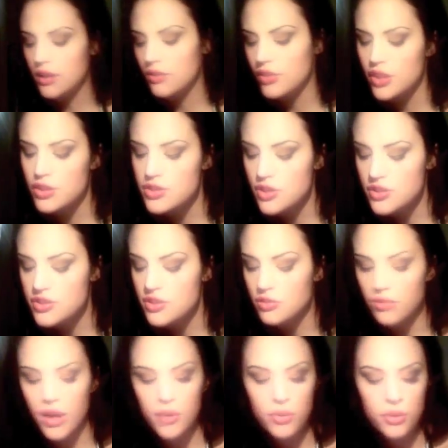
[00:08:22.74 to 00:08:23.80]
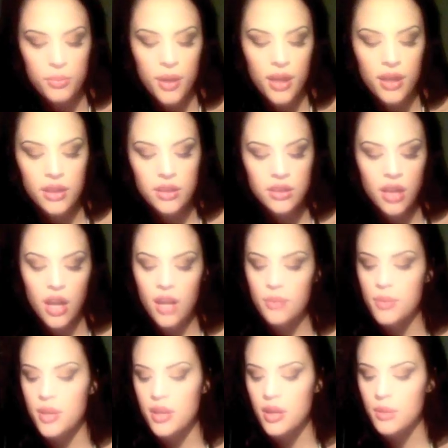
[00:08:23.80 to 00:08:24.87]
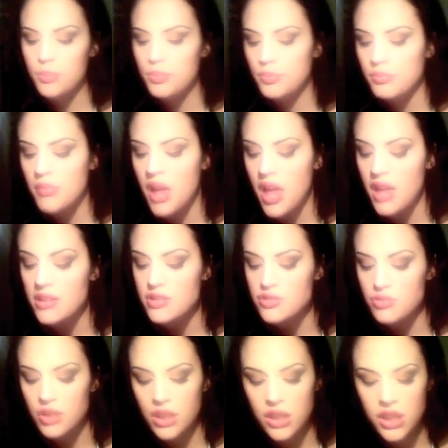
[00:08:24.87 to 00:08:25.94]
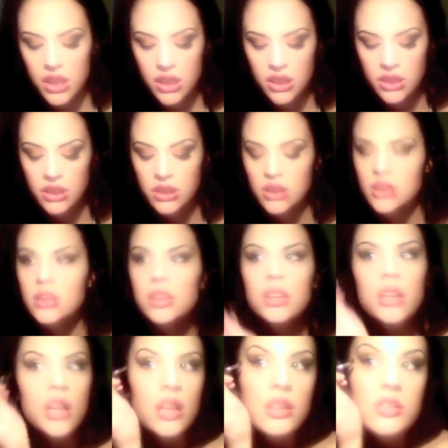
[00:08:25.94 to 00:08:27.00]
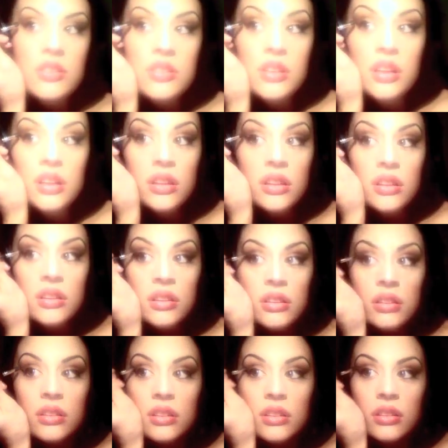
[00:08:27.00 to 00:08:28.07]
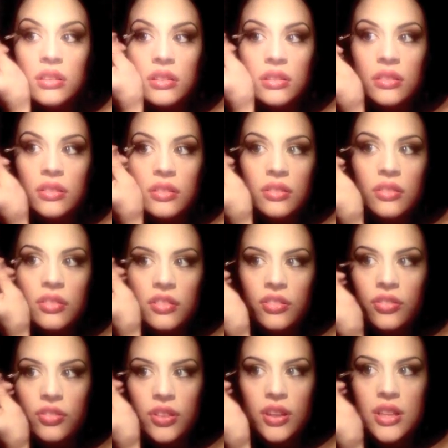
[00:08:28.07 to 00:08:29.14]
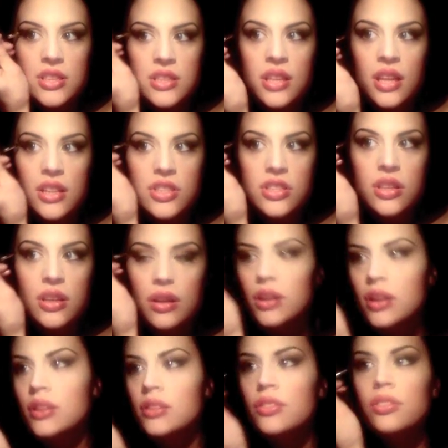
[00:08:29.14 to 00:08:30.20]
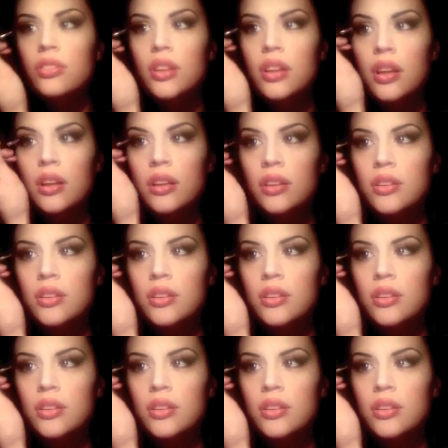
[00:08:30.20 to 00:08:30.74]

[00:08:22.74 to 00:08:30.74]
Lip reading: of. And it's also right where my eye makeup ends, really. And you just kind of finish that shit off, you know?